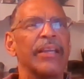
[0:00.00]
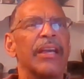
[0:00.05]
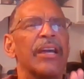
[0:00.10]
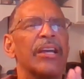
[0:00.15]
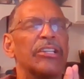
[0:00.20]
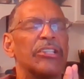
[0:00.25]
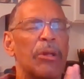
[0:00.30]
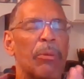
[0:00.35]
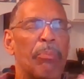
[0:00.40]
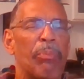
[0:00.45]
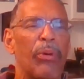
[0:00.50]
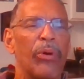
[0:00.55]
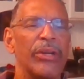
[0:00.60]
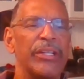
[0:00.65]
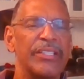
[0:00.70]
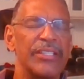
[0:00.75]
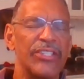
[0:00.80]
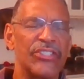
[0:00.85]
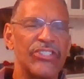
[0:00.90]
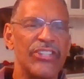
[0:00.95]
to point to
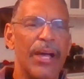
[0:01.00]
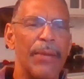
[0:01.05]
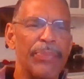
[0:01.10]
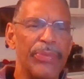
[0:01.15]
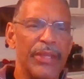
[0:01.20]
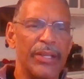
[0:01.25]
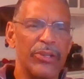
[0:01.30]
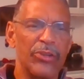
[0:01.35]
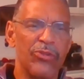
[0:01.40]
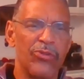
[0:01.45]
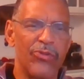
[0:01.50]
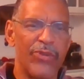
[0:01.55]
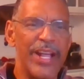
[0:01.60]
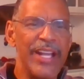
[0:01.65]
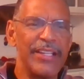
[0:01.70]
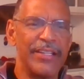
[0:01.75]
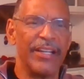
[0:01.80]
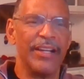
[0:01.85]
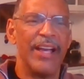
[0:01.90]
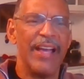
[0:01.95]
something
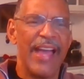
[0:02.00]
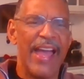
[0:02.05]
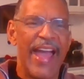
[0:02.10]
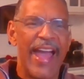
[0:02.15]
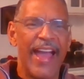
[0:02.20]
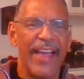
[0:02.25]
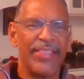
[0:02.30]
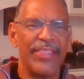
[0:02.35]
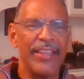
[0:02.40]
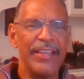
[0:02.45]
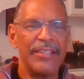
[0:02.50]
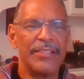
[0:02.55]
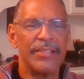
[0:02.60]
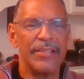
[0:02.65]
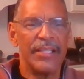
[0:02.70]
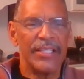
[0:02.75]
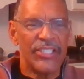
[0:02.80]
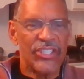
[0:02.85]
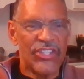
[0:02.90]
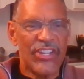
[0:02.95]
greater. And
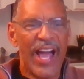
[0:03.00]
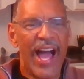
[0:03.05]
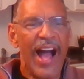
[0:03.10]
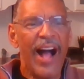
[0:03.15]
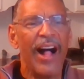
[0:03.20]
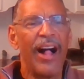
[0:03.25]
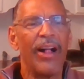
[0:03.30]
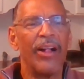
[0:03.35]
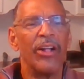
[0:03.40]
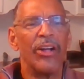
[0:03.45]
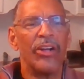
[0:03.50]
this child,